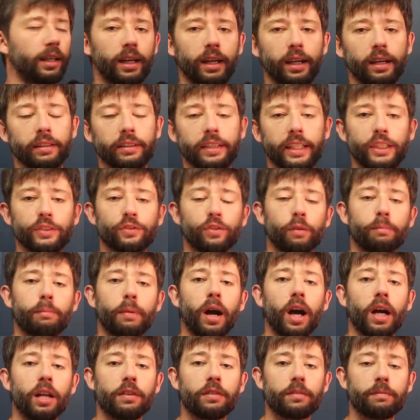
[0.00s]
Uh, these were
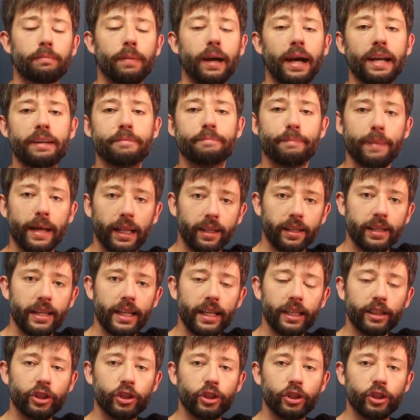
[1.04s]
bought by Melanie.